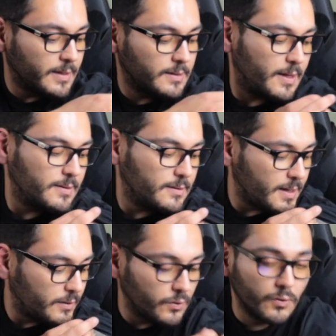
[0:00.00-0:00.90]
as a
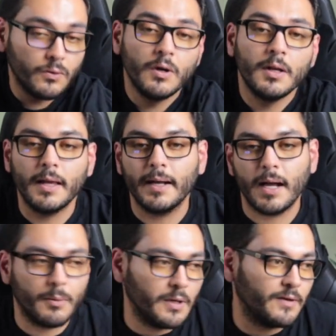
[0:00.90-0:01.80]
tattoo. Like,
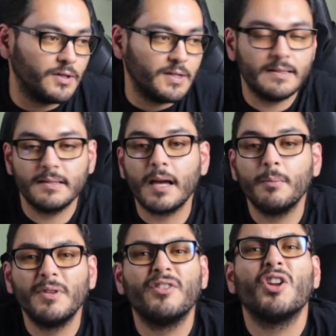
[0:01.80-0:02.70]
I believe in Jesus. I
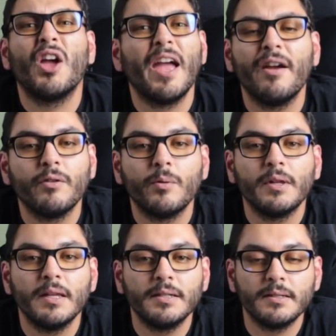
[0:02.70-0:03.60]
believe in every
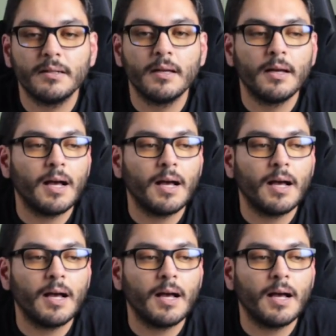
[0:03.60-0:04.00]
religion.